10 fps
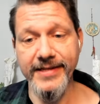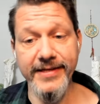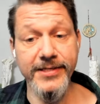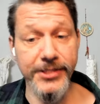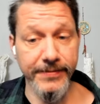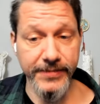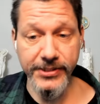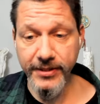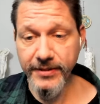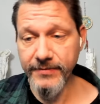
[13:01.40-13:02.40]
jumped the
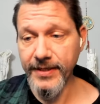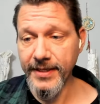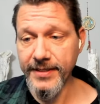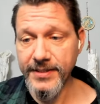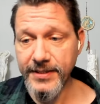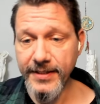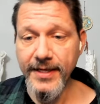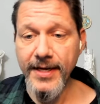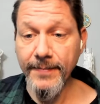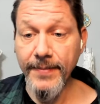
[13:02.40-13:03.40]
shark, quite honestly.
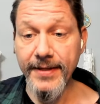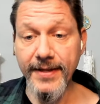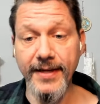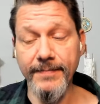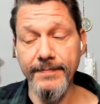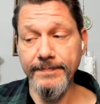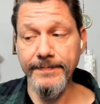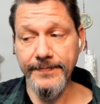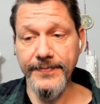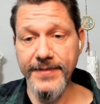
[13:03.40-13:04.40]
But
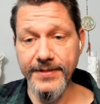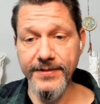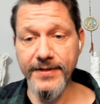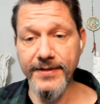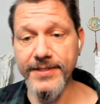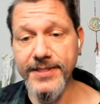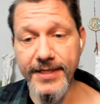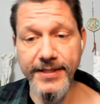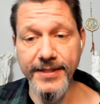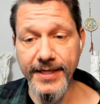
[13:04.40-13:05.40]
there is
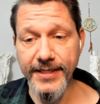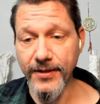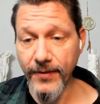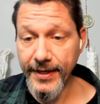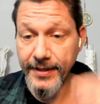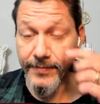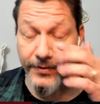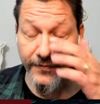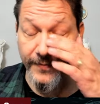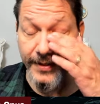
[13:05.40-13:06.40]
a Goetic
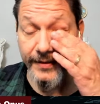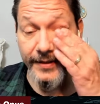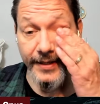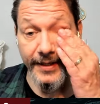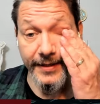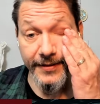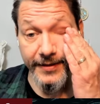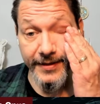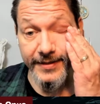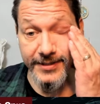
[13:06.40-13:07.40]
movement that
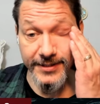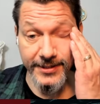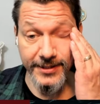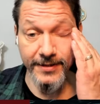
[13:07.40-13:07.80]
is considered